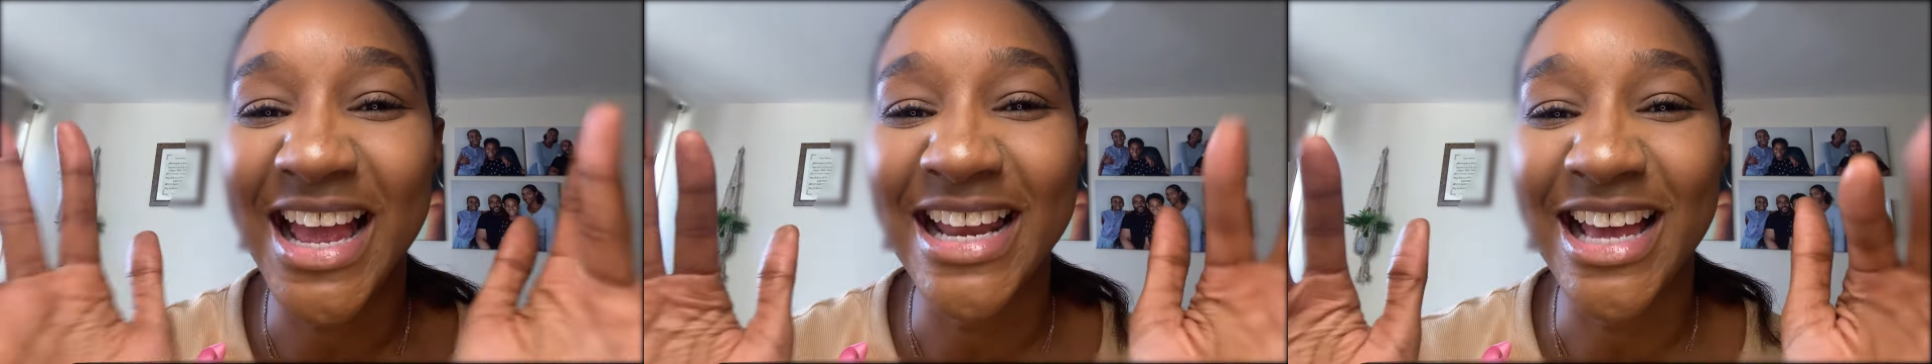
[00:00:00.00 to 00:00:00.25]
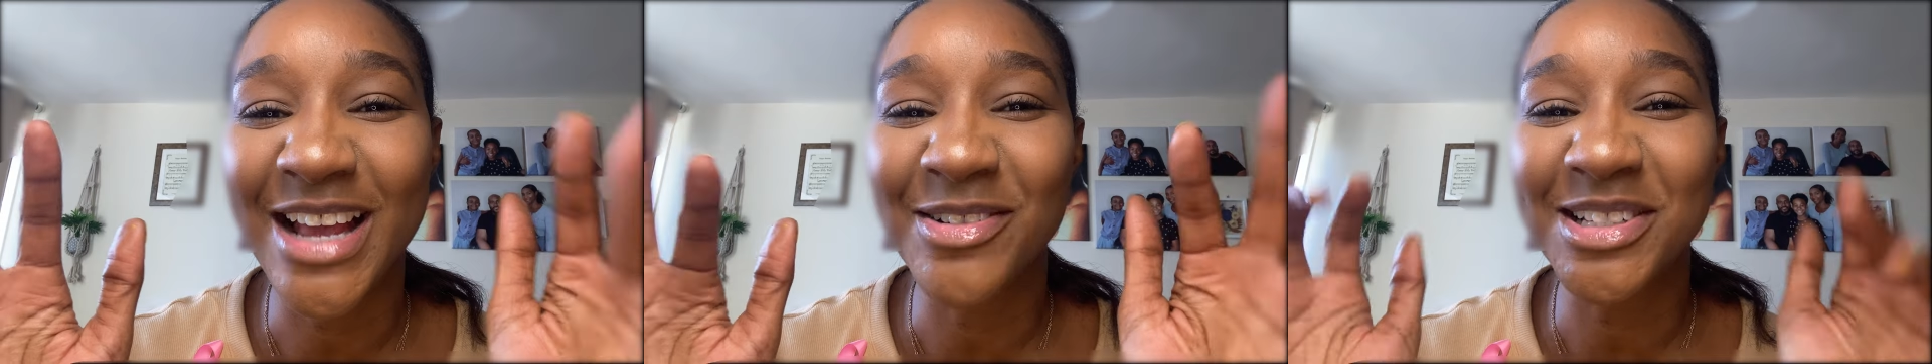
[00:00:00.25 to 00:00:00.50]

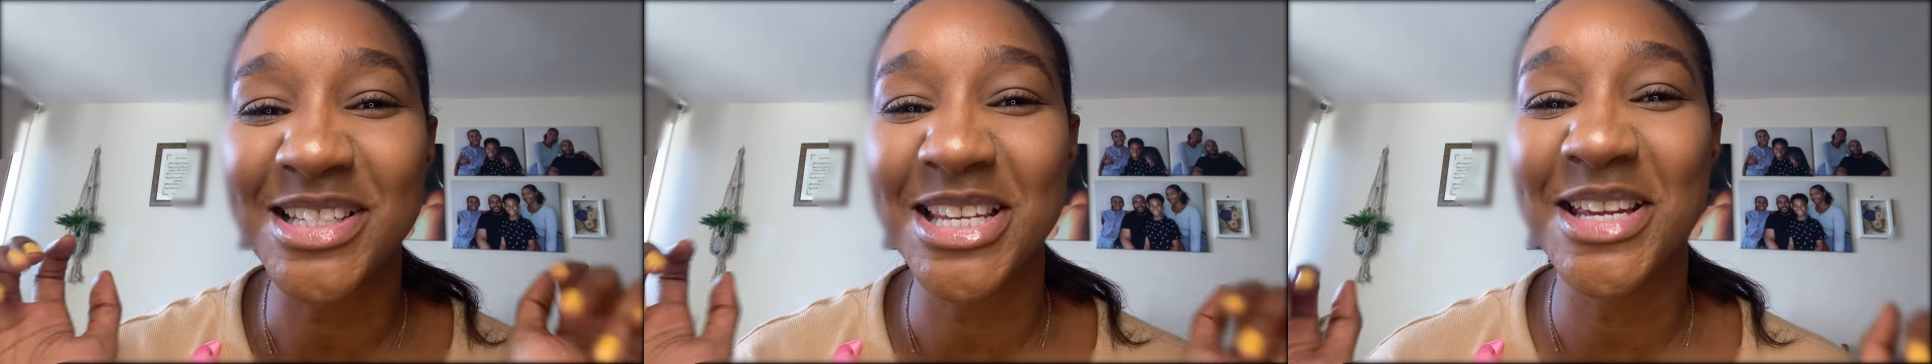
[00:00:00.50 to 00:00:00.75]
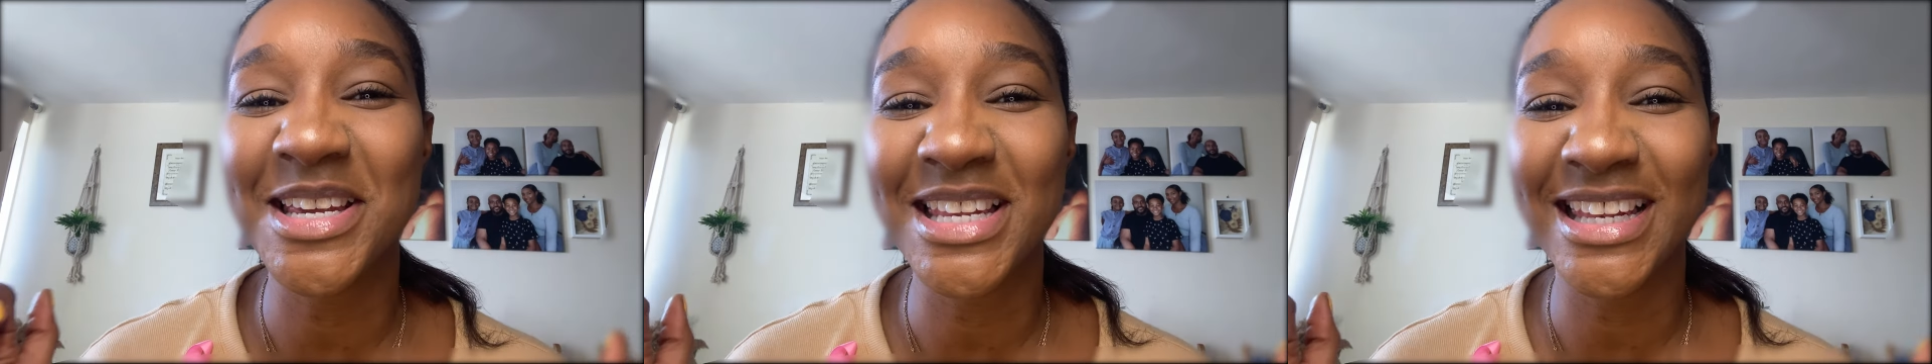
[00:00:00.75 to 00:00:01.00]
and i will
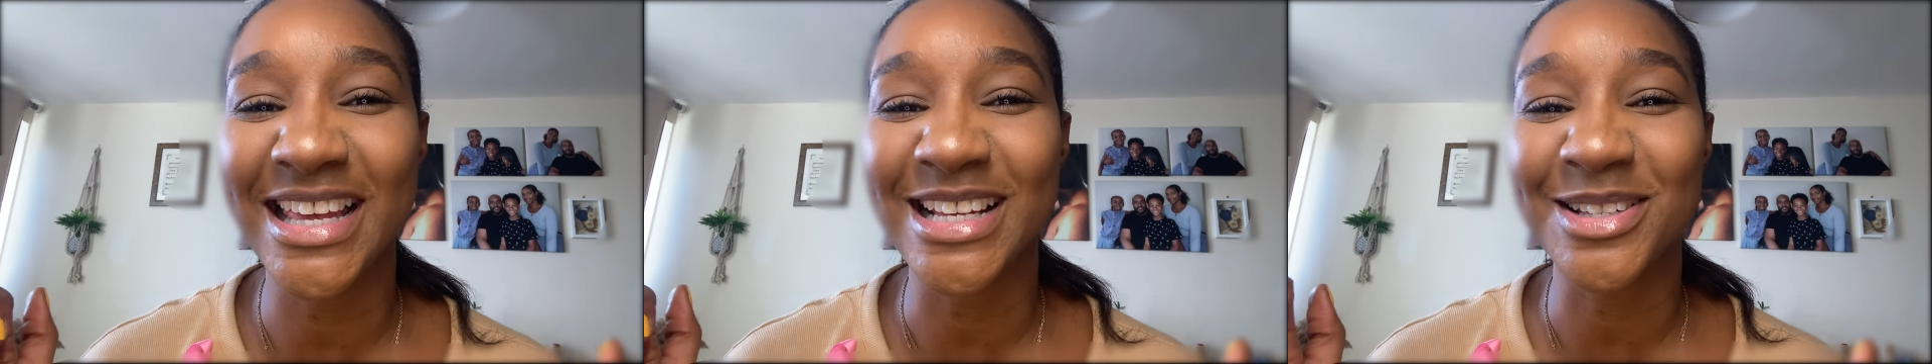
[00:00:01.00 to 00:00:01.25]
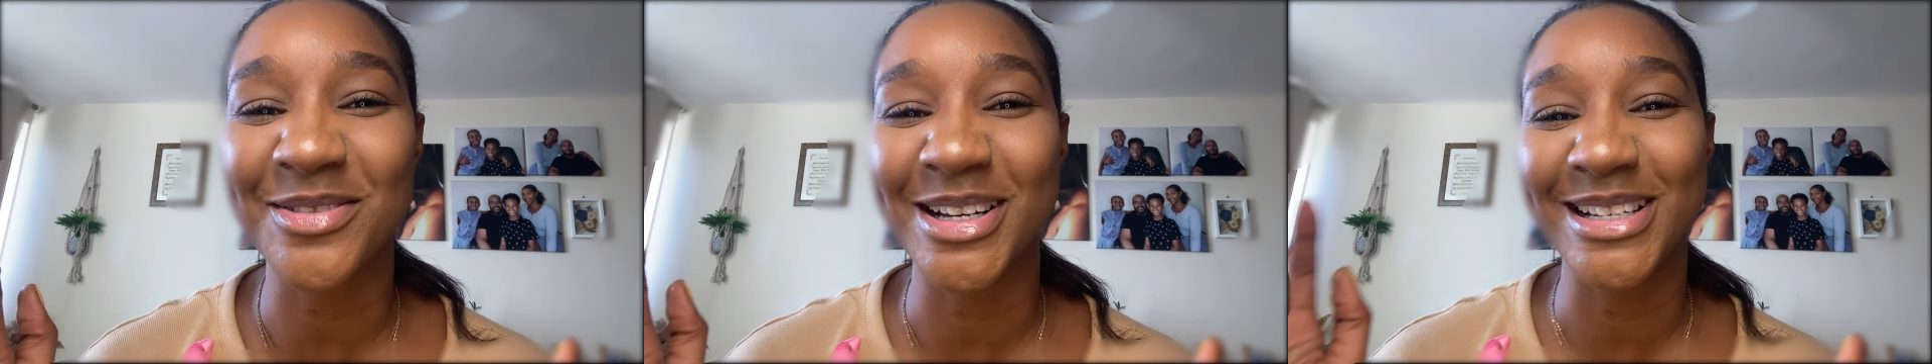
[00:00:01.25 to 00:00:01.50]
see you in the
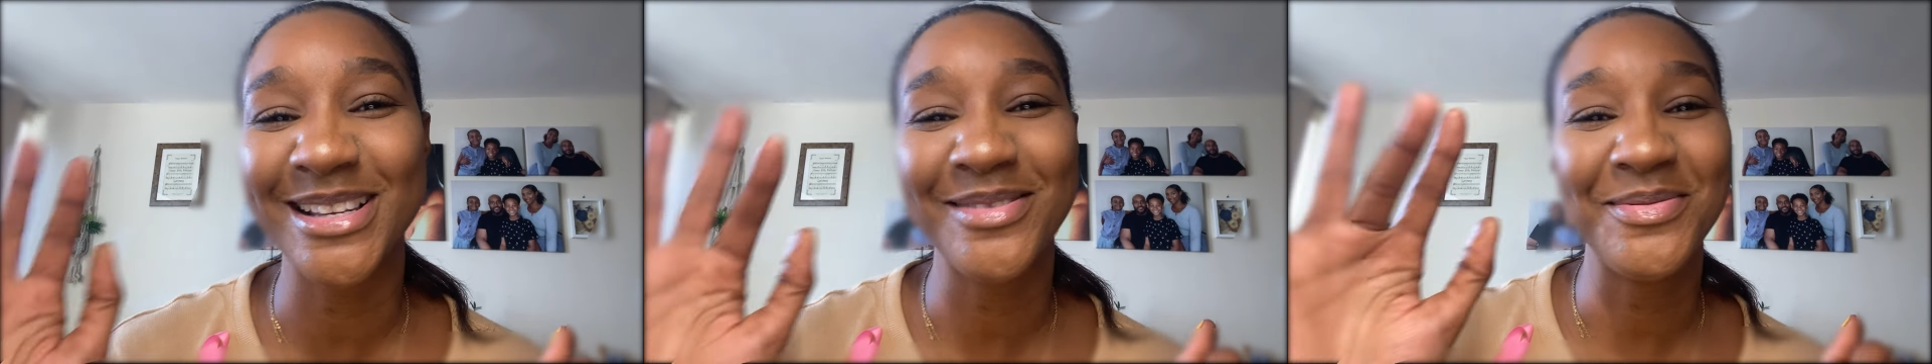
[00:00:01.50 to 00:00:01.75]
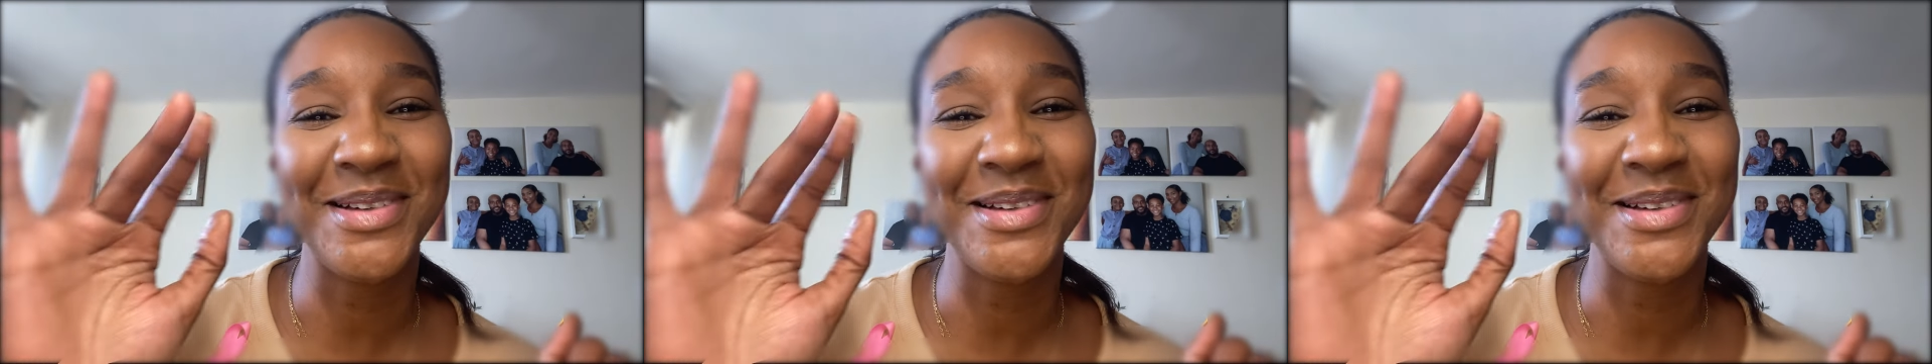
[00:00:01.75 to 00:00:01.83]
next one